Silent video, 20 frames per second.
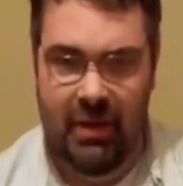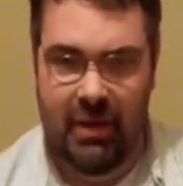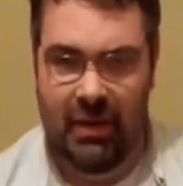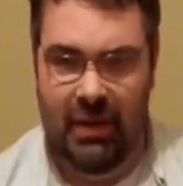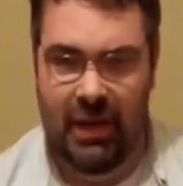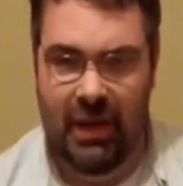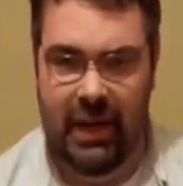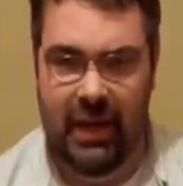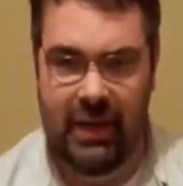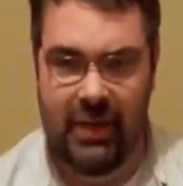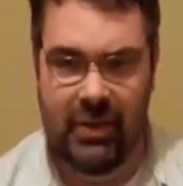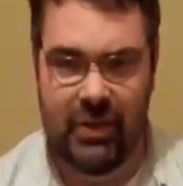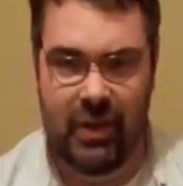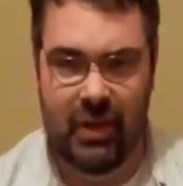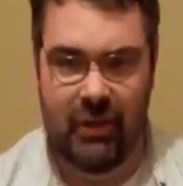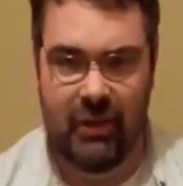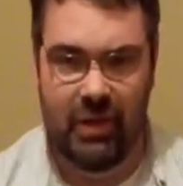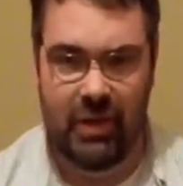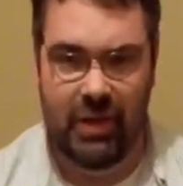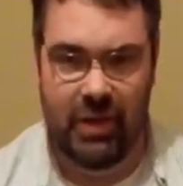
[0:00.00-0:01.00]
lens
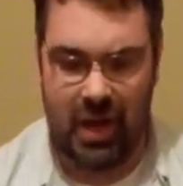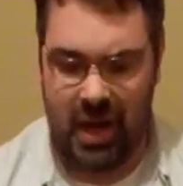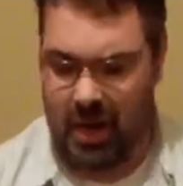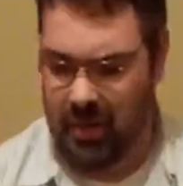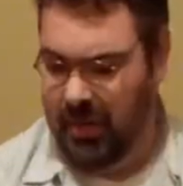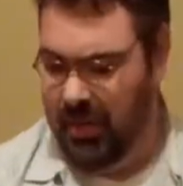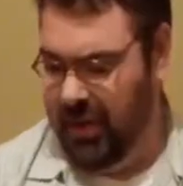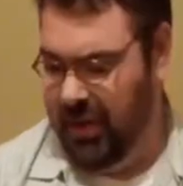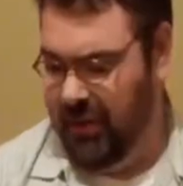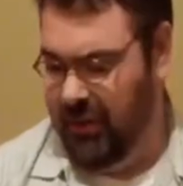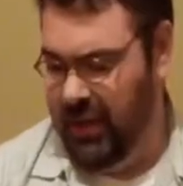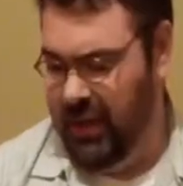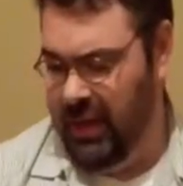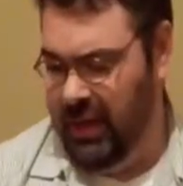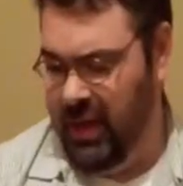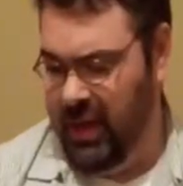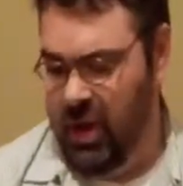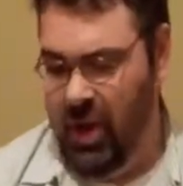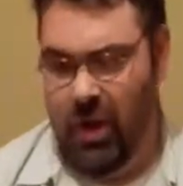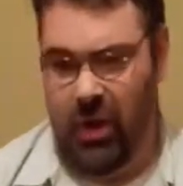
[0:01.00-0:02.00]
over the top of it.
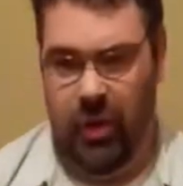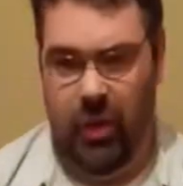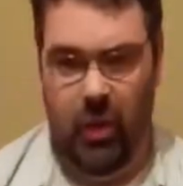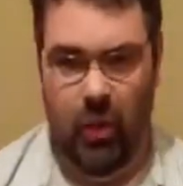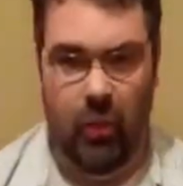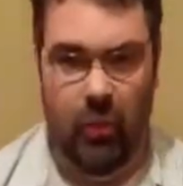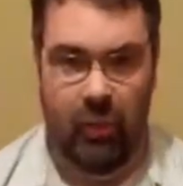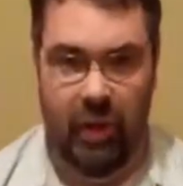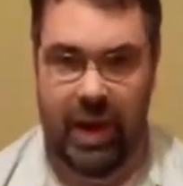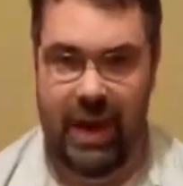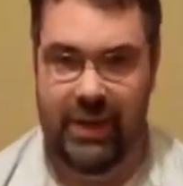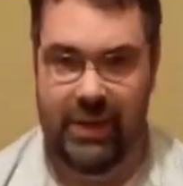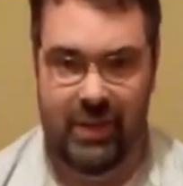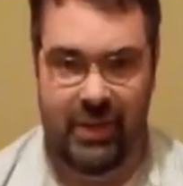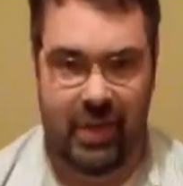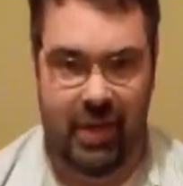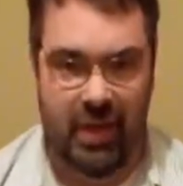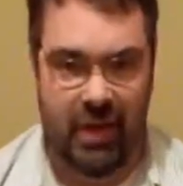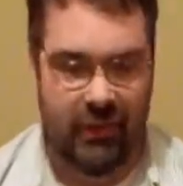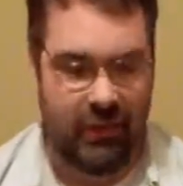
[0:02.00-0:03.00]
The
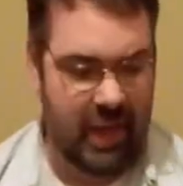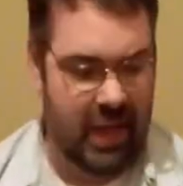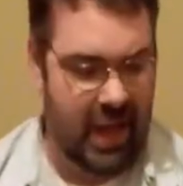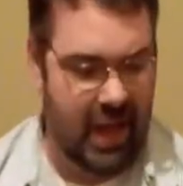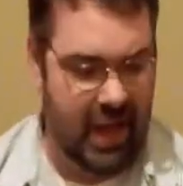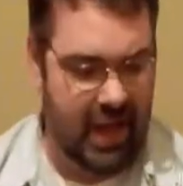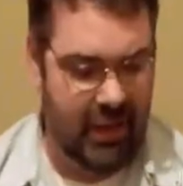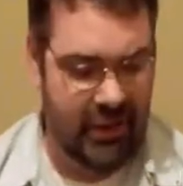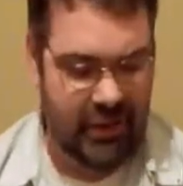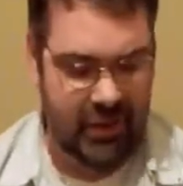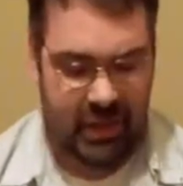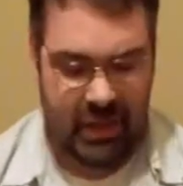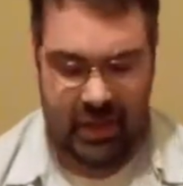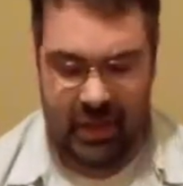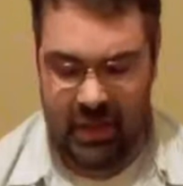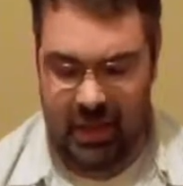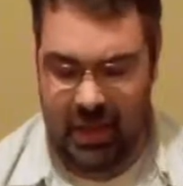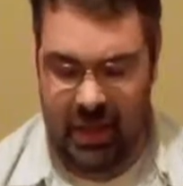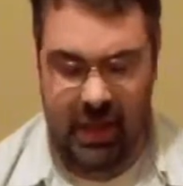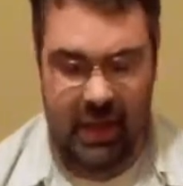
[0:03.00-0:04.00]
rest of the
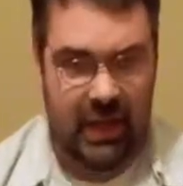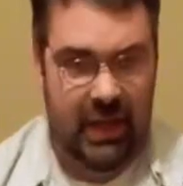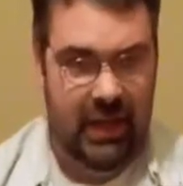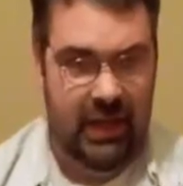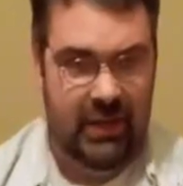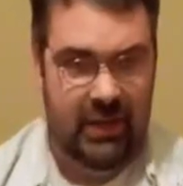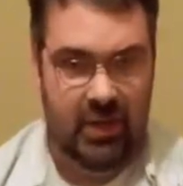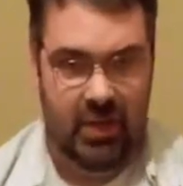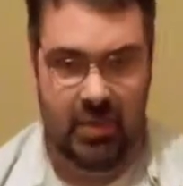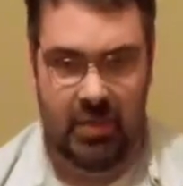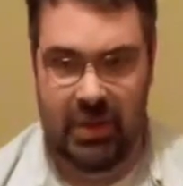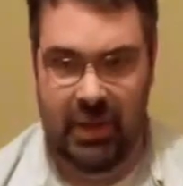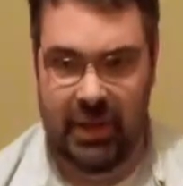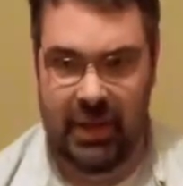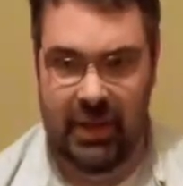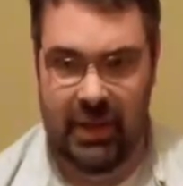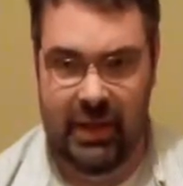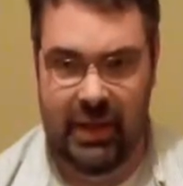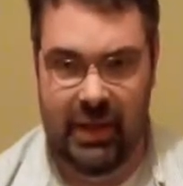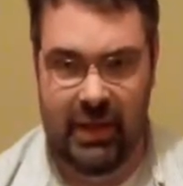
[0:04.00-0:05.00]
housing is
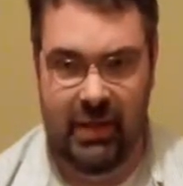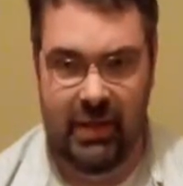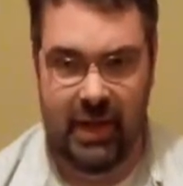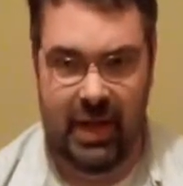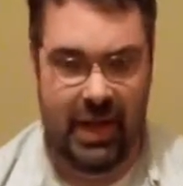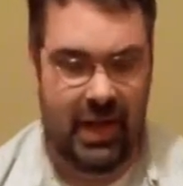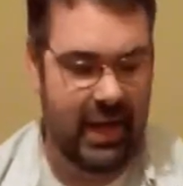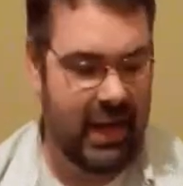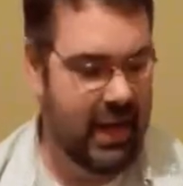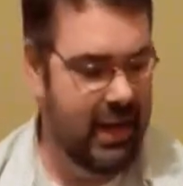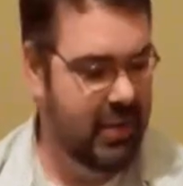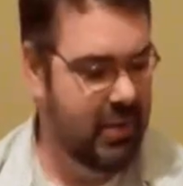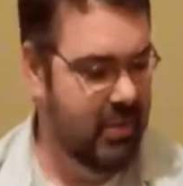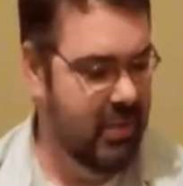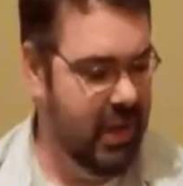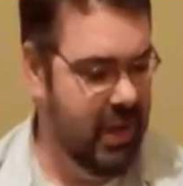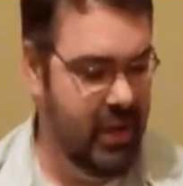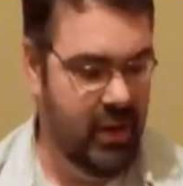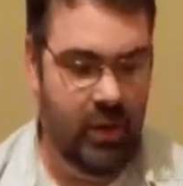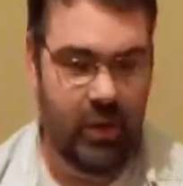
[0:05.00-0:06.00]
completely die-cast
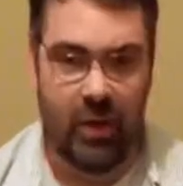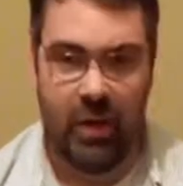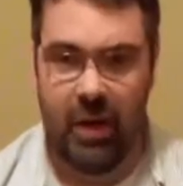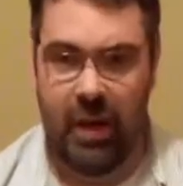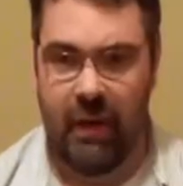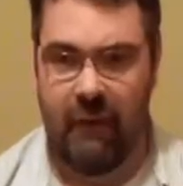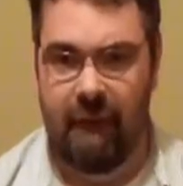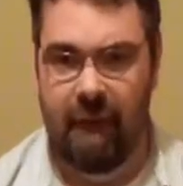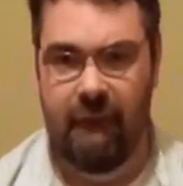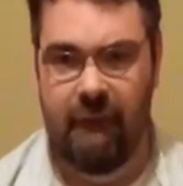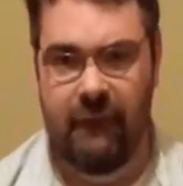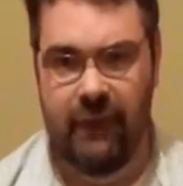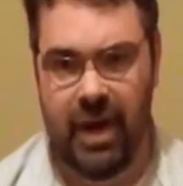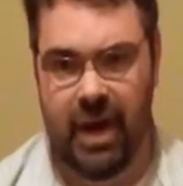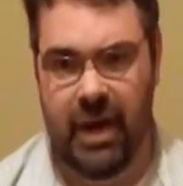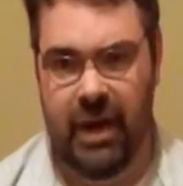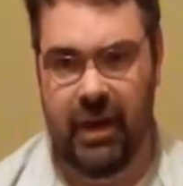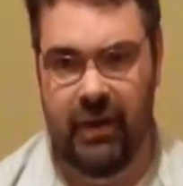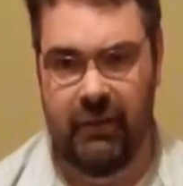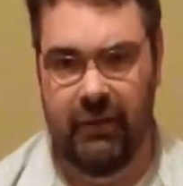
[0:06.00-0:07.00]
metal,
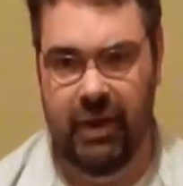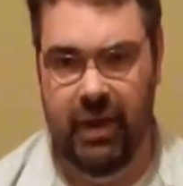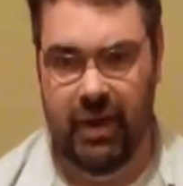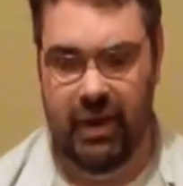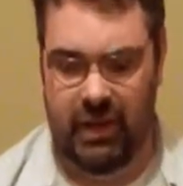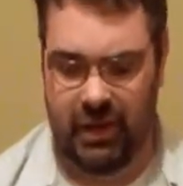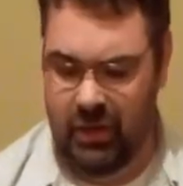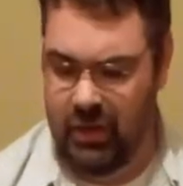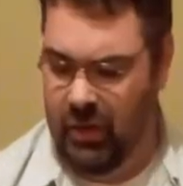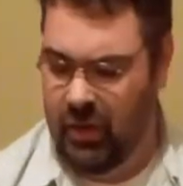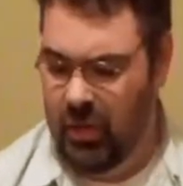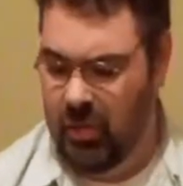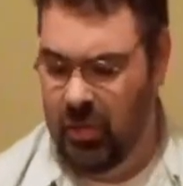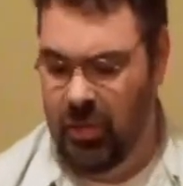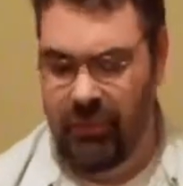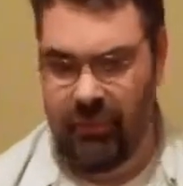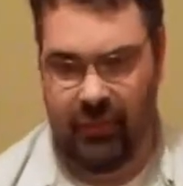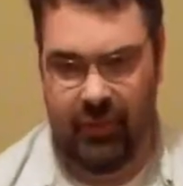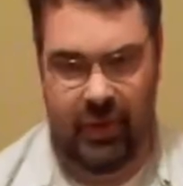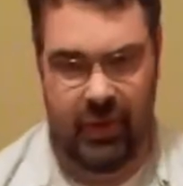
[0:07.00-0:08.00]
very, very
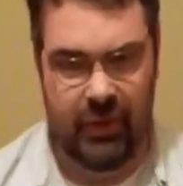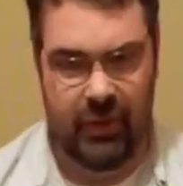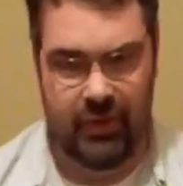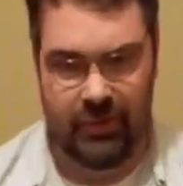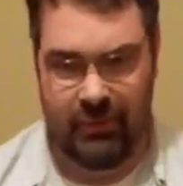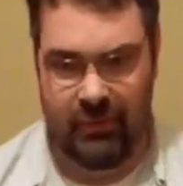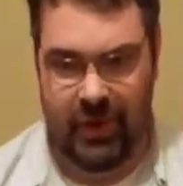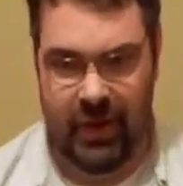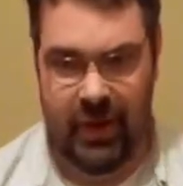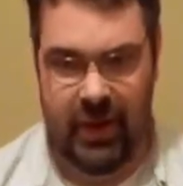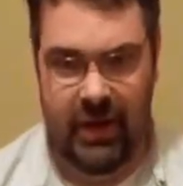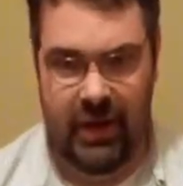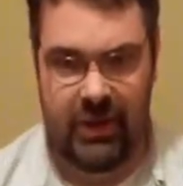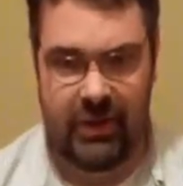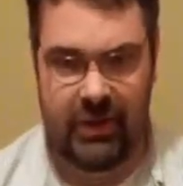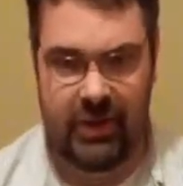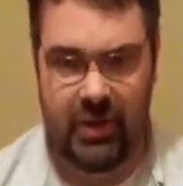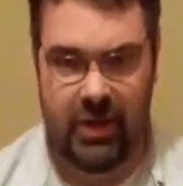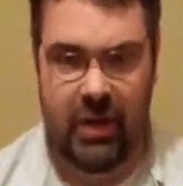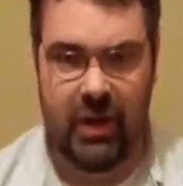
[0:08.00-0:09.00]
durable, feels very
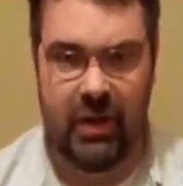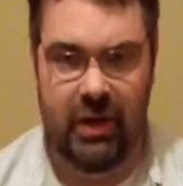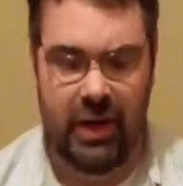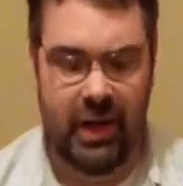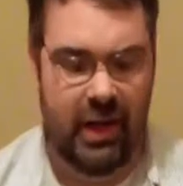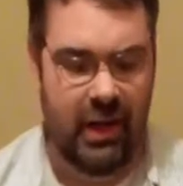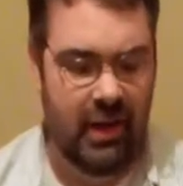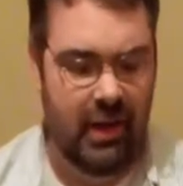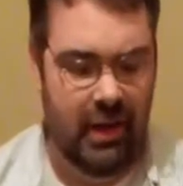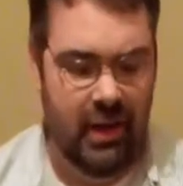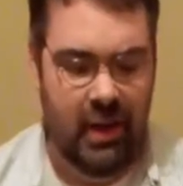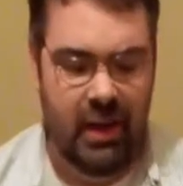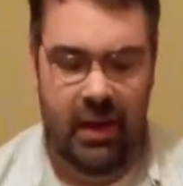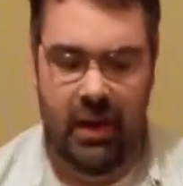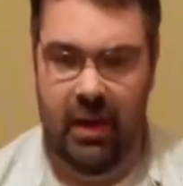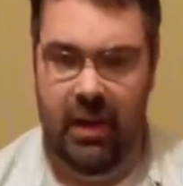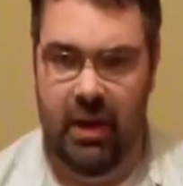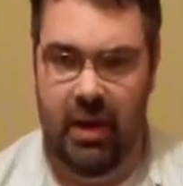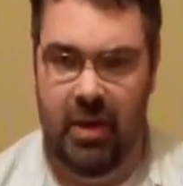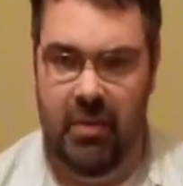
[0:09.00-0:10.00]
sturdy,
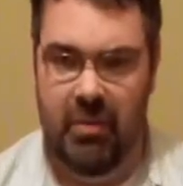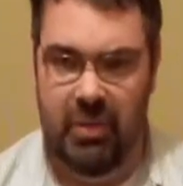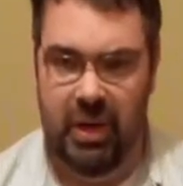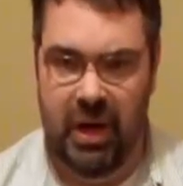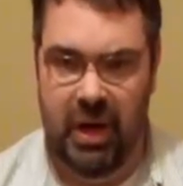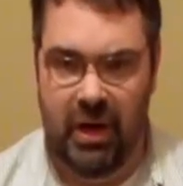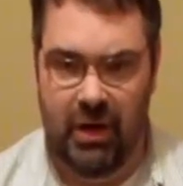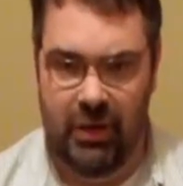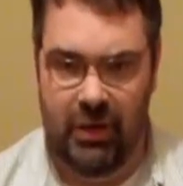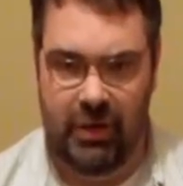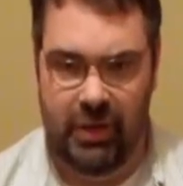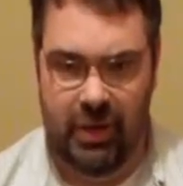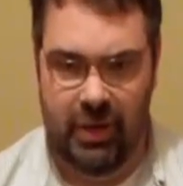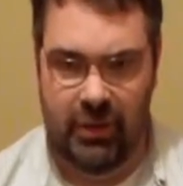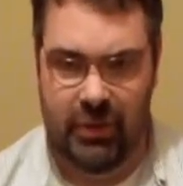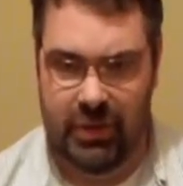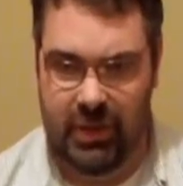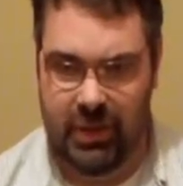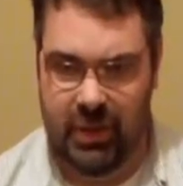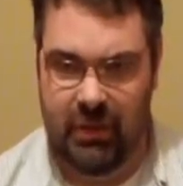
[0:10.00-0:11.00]
uh, but also
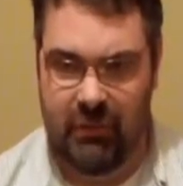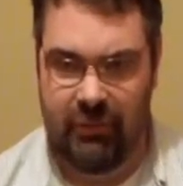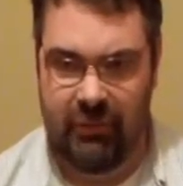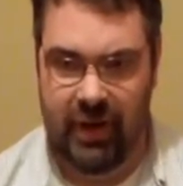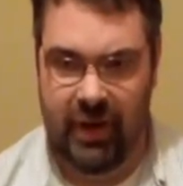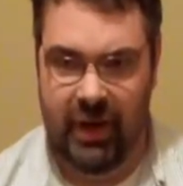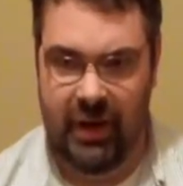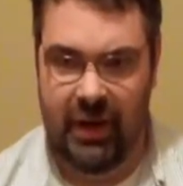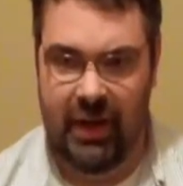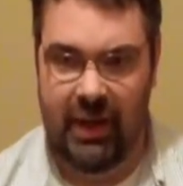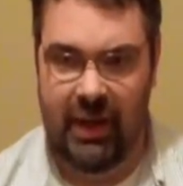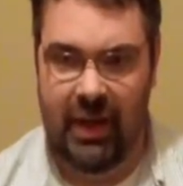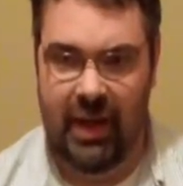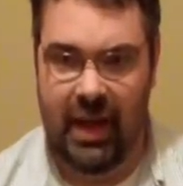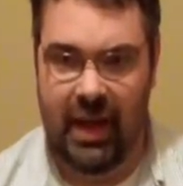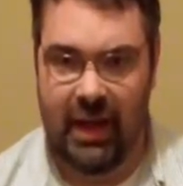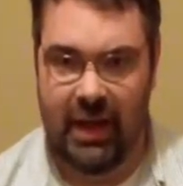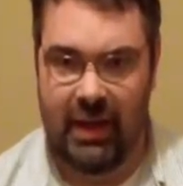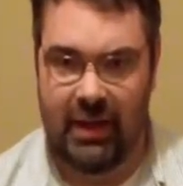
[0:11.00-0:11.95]
still fairly light.